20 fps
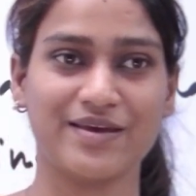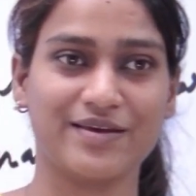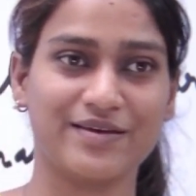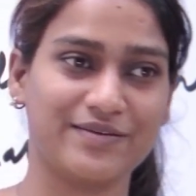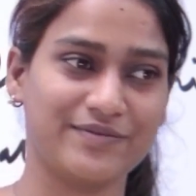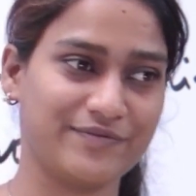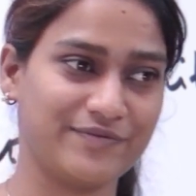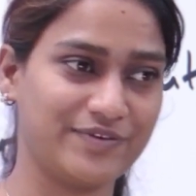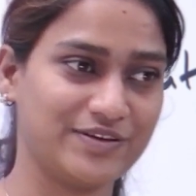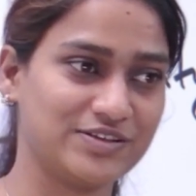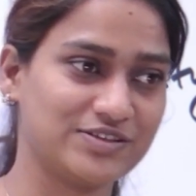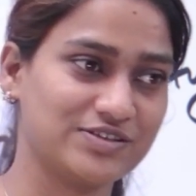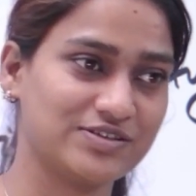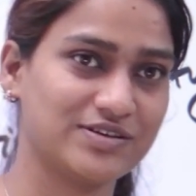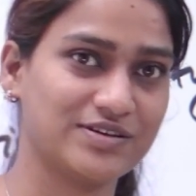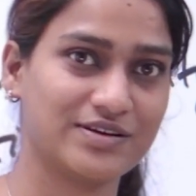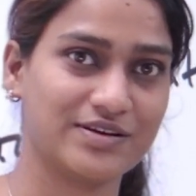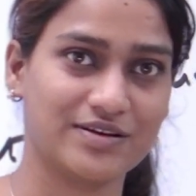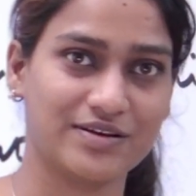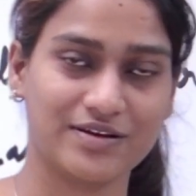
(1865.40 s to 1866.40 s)
which
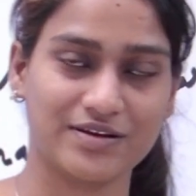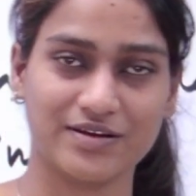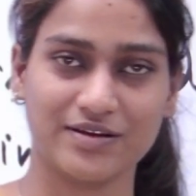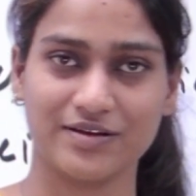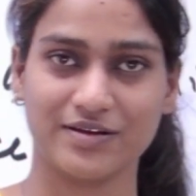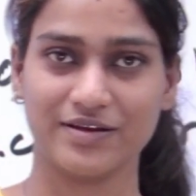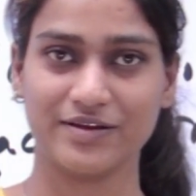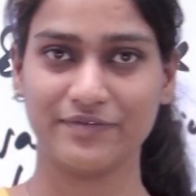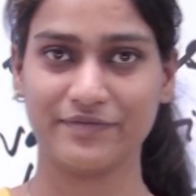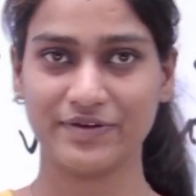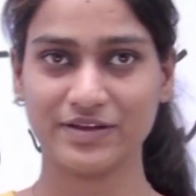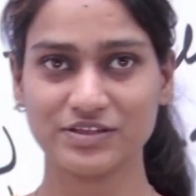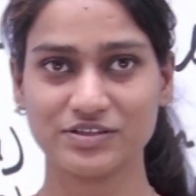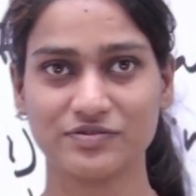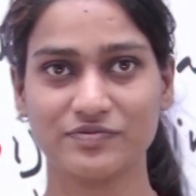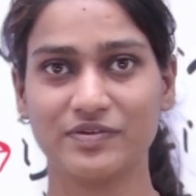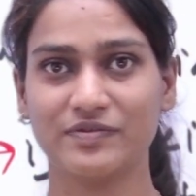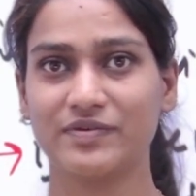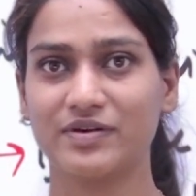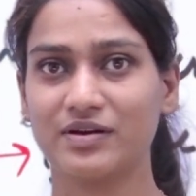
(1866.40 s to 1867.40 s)
in which
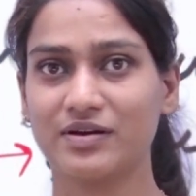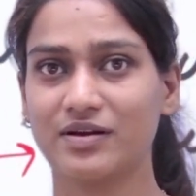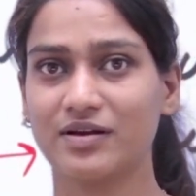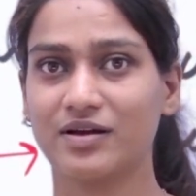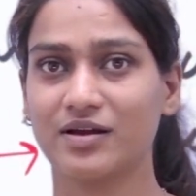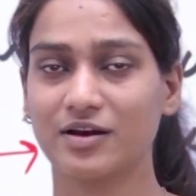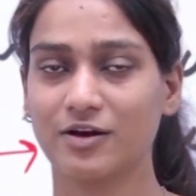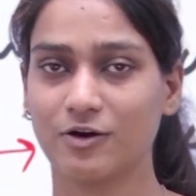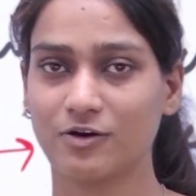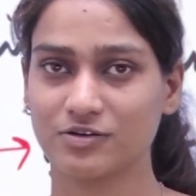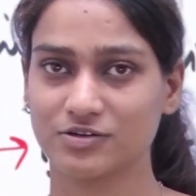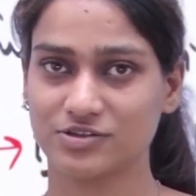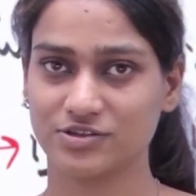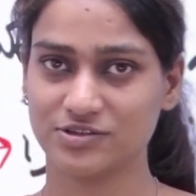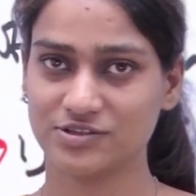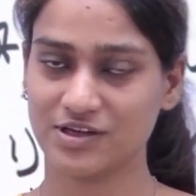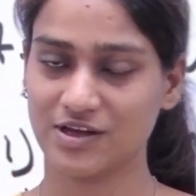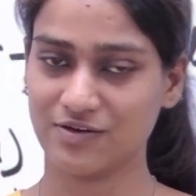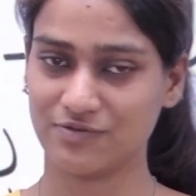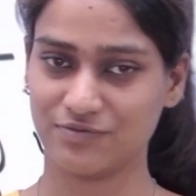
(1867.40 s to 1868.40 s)
we were locked
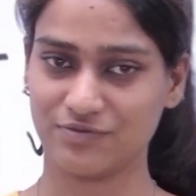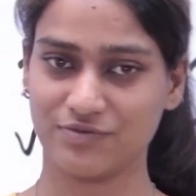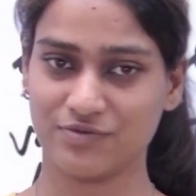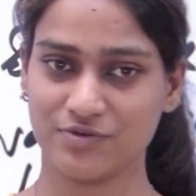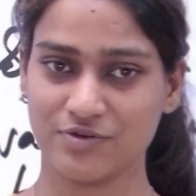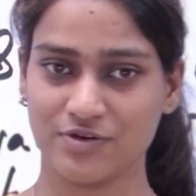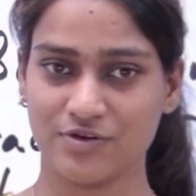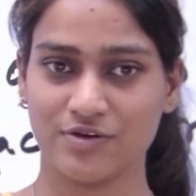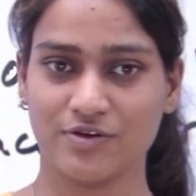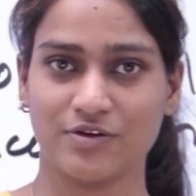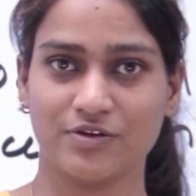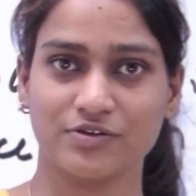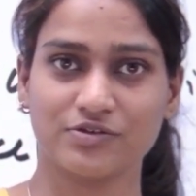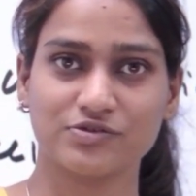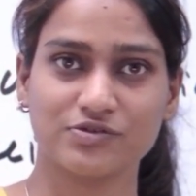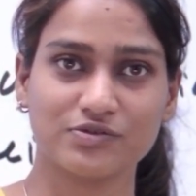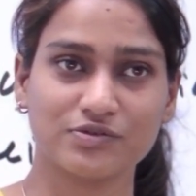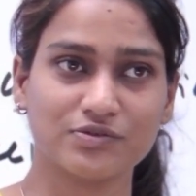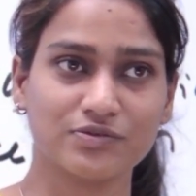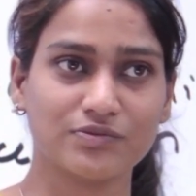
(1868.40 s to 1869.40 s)
down.
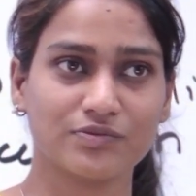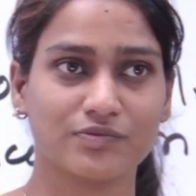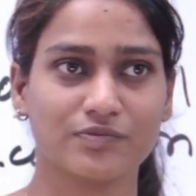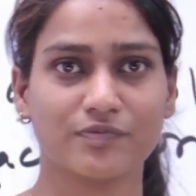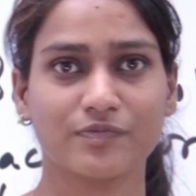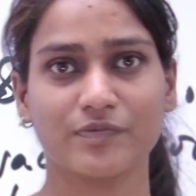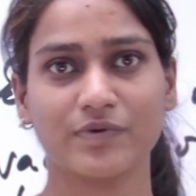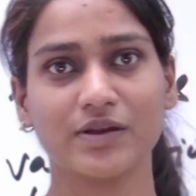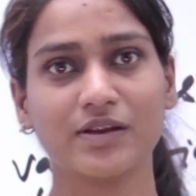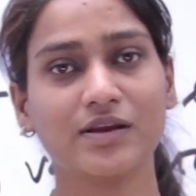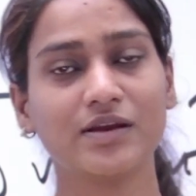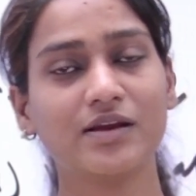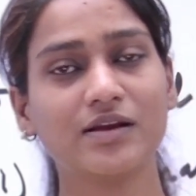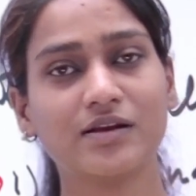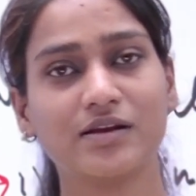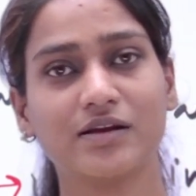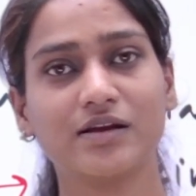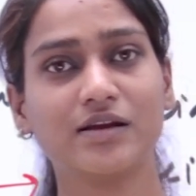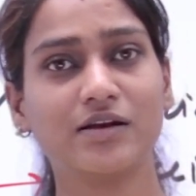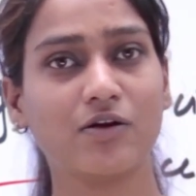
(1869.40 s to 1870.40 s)
So
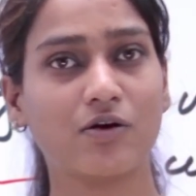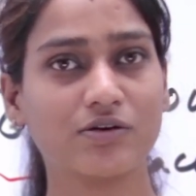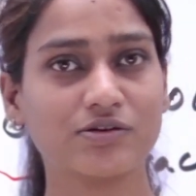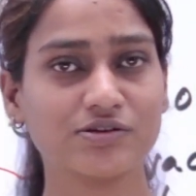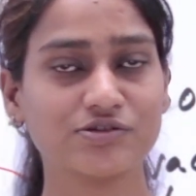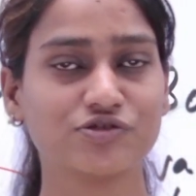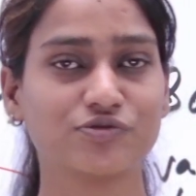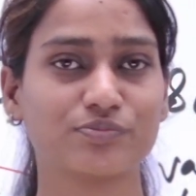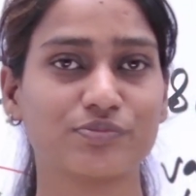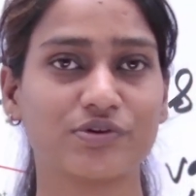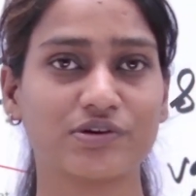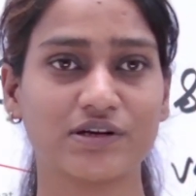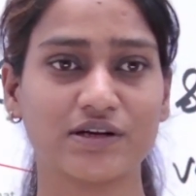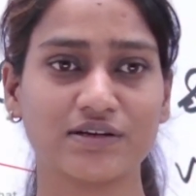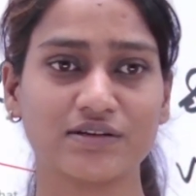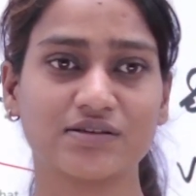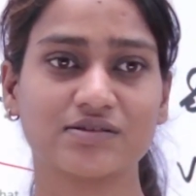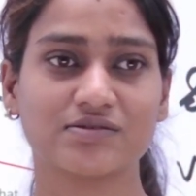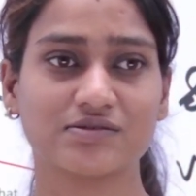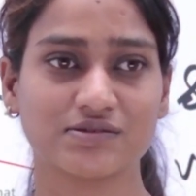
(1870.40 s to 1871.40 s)
in order to protect
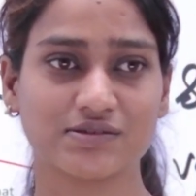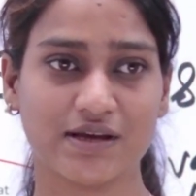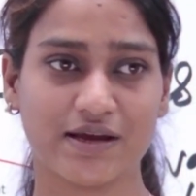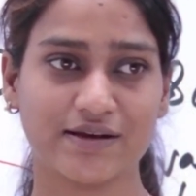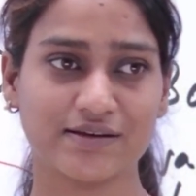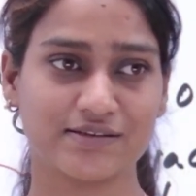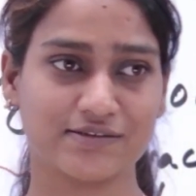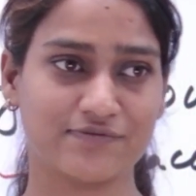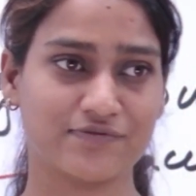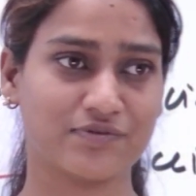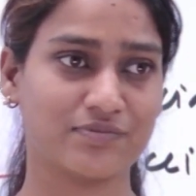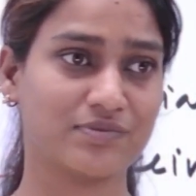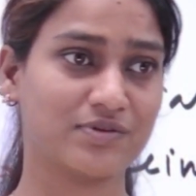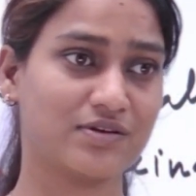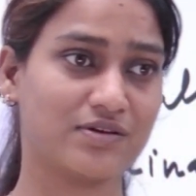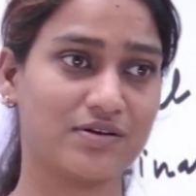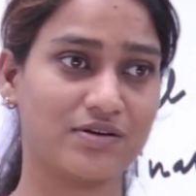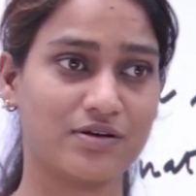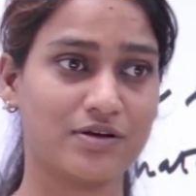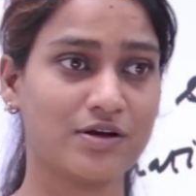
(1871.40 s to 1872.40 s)
the society from
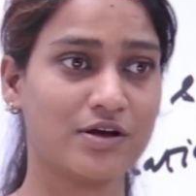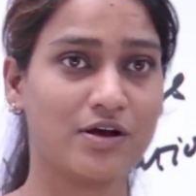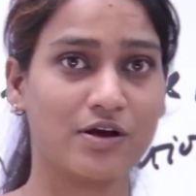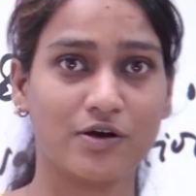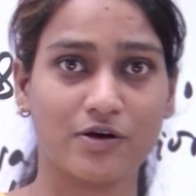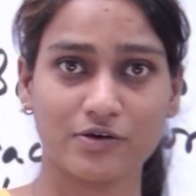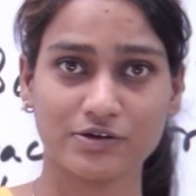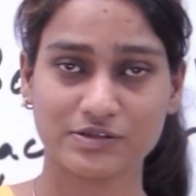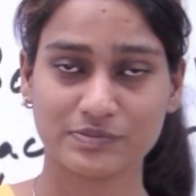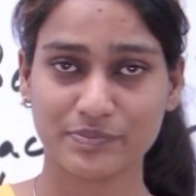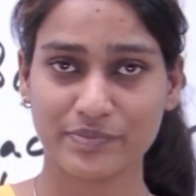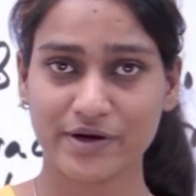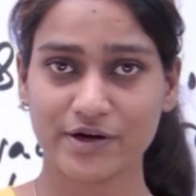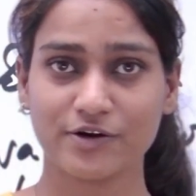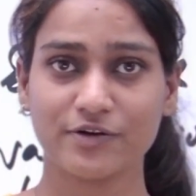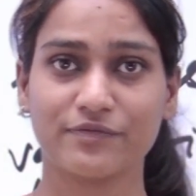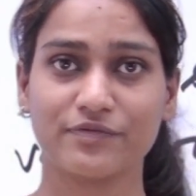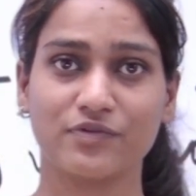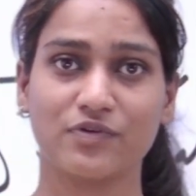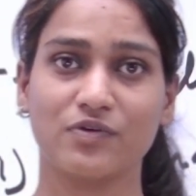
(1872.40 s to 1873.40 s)
the spread
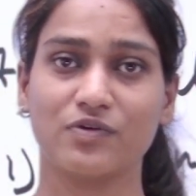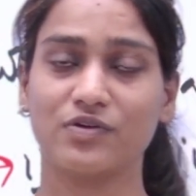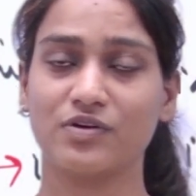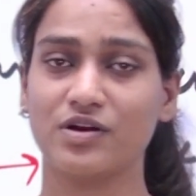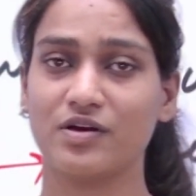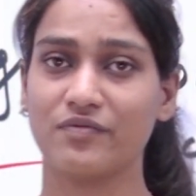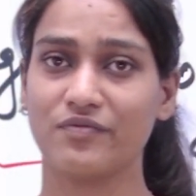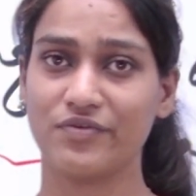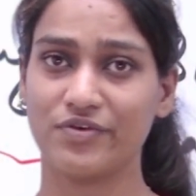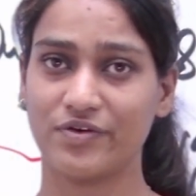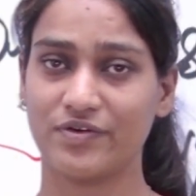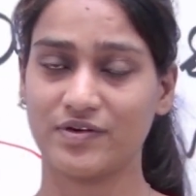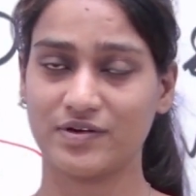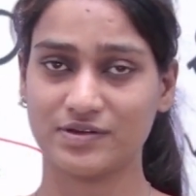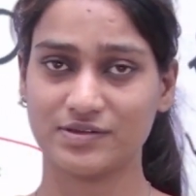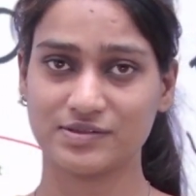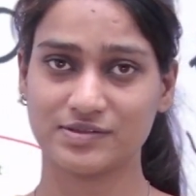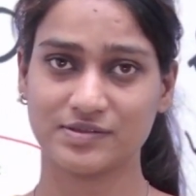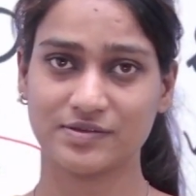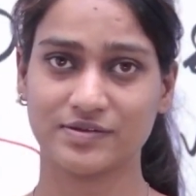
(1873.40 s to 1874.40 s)
of
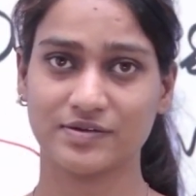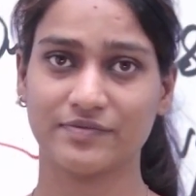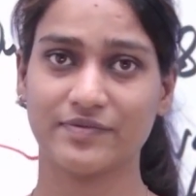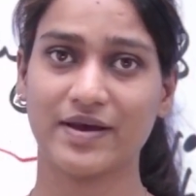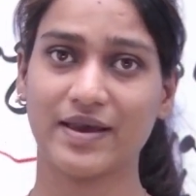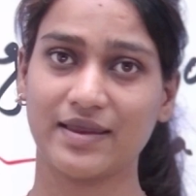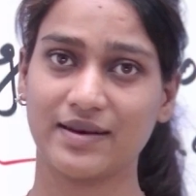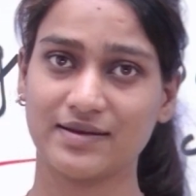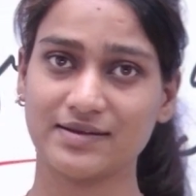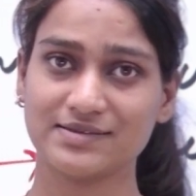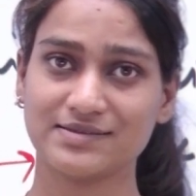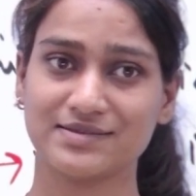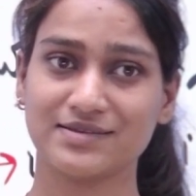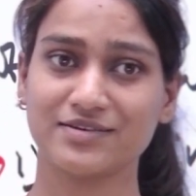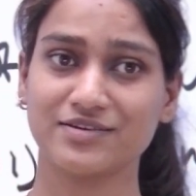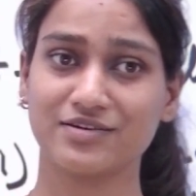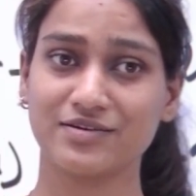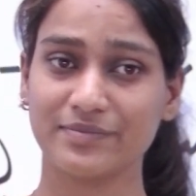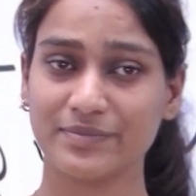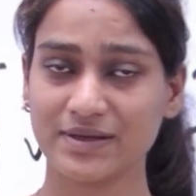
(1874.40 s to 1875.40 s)
coronavirus, the
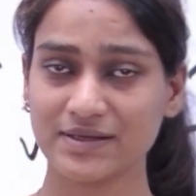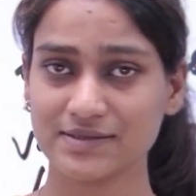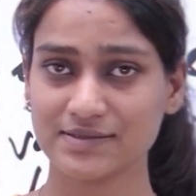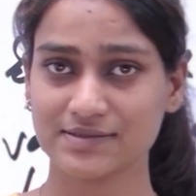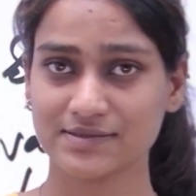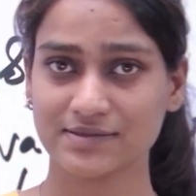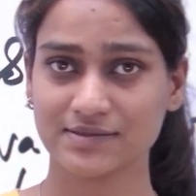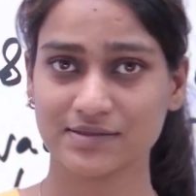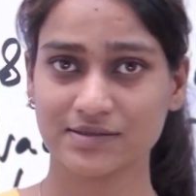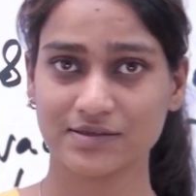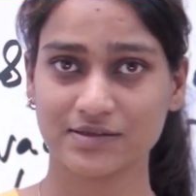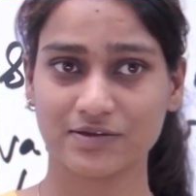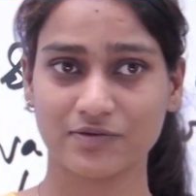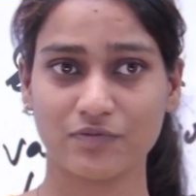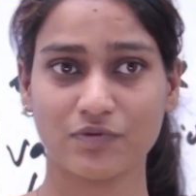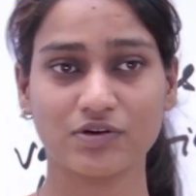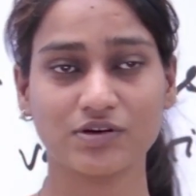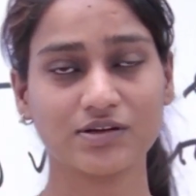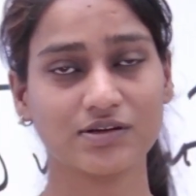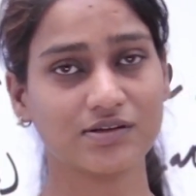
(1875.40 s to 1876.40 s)
government,
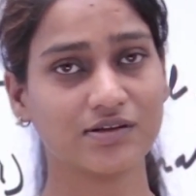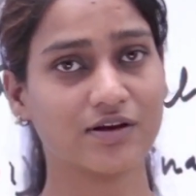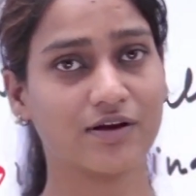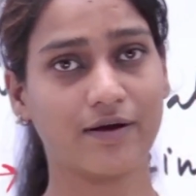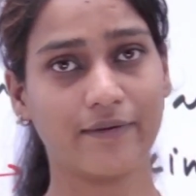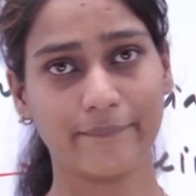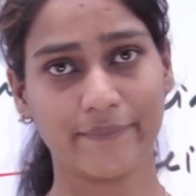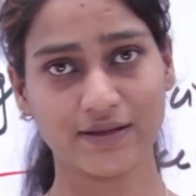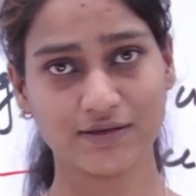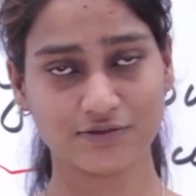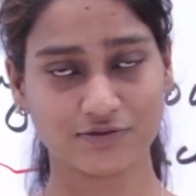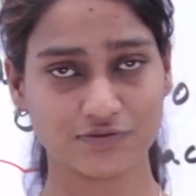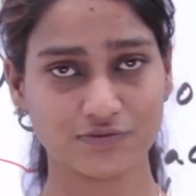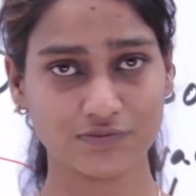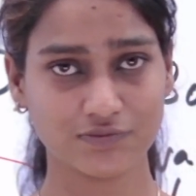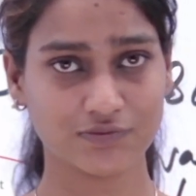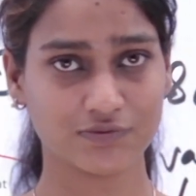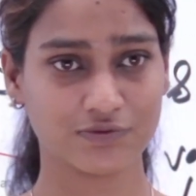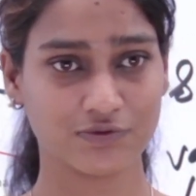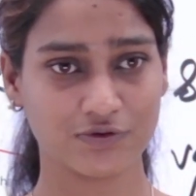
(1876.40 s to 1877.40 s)
what did the government do?
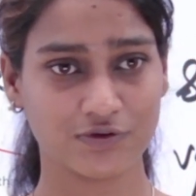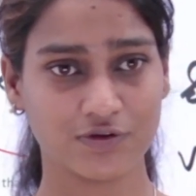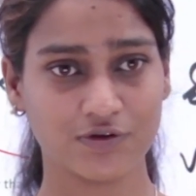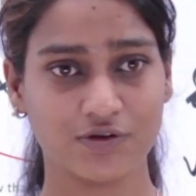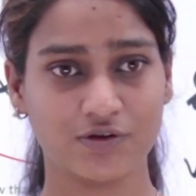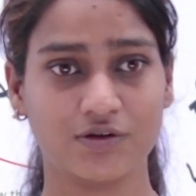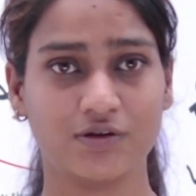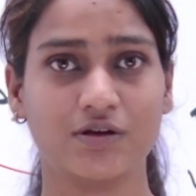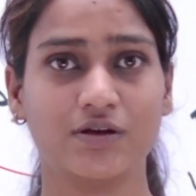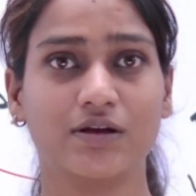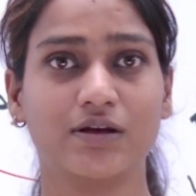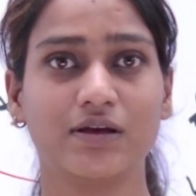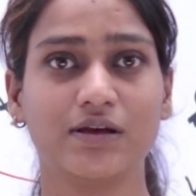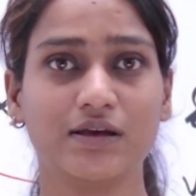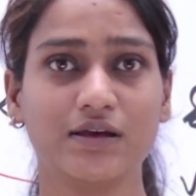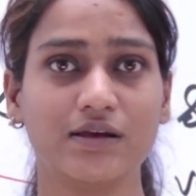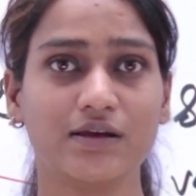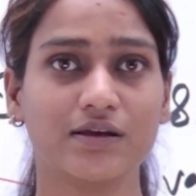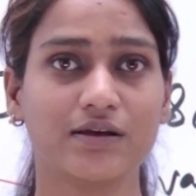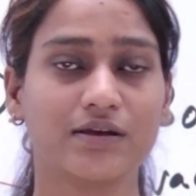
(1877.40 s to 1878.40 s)

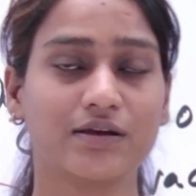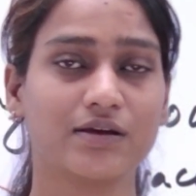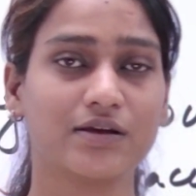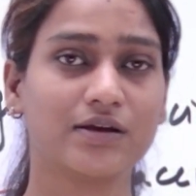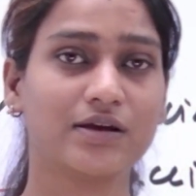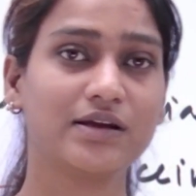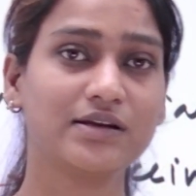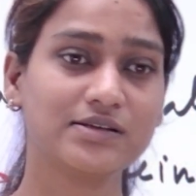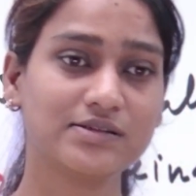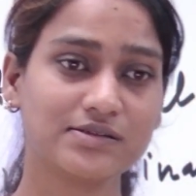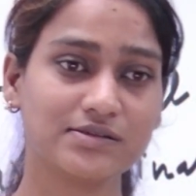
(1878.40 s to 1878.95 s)
It